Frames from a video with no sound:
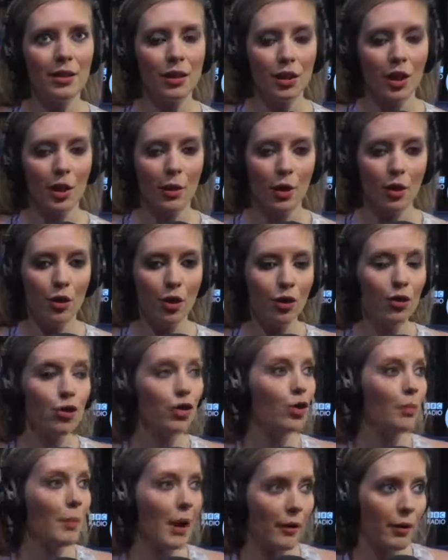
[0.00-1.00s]
you know a
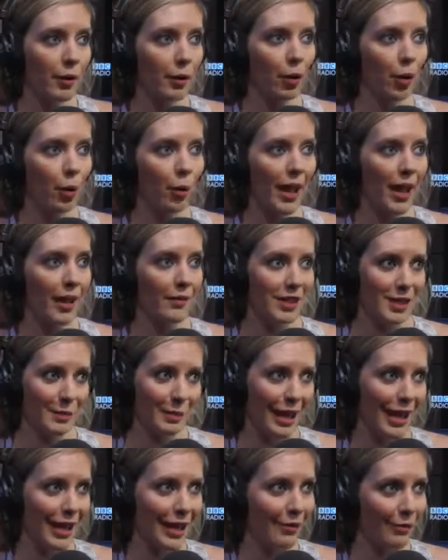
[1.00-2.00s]
non-numerical way of
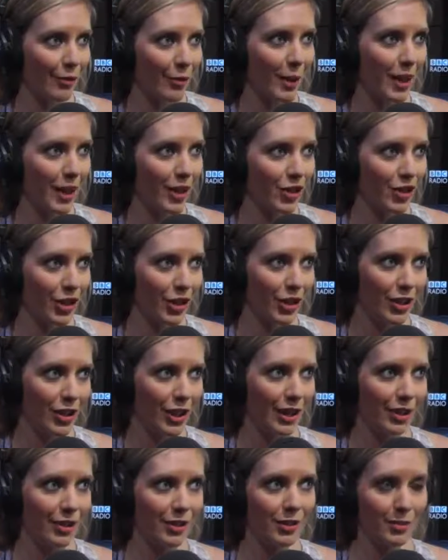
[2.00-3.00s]
displaying
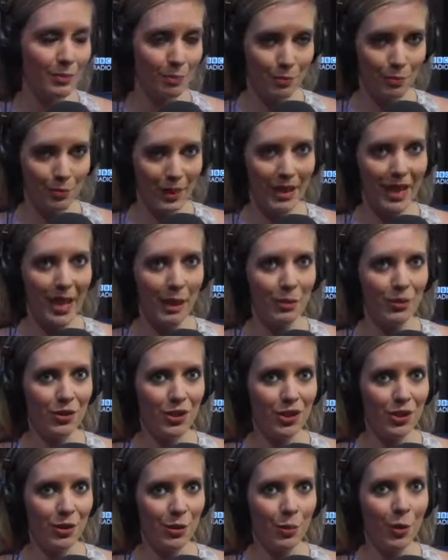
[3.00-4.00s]
information and being
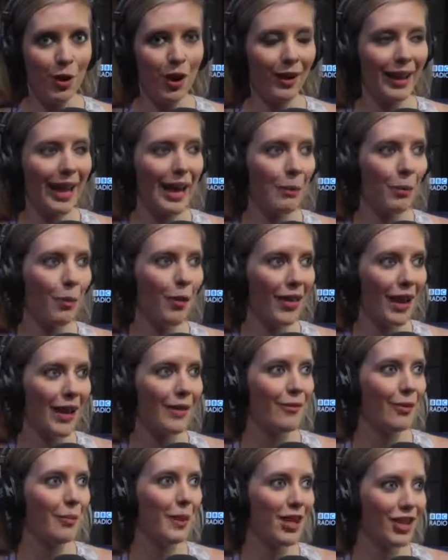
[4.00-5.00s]
able to work out what
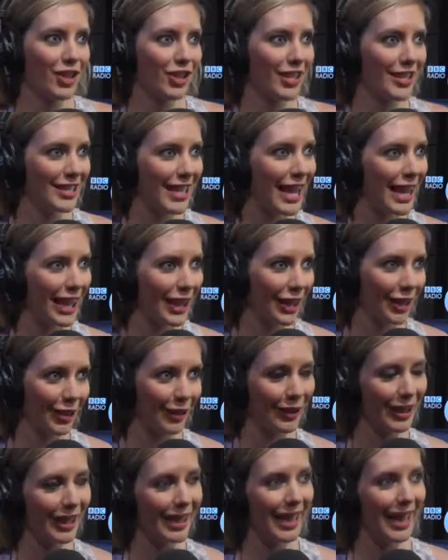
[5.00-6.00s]
that information is telling
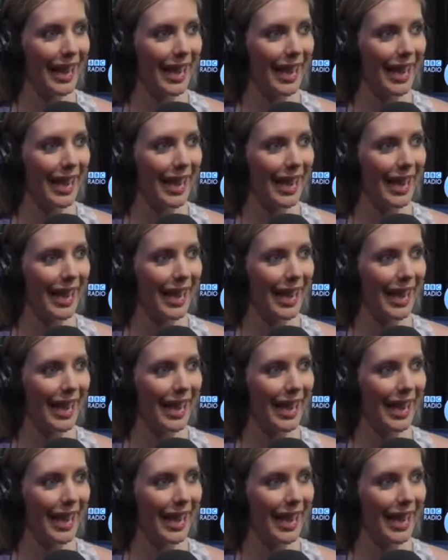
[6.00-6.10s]
you.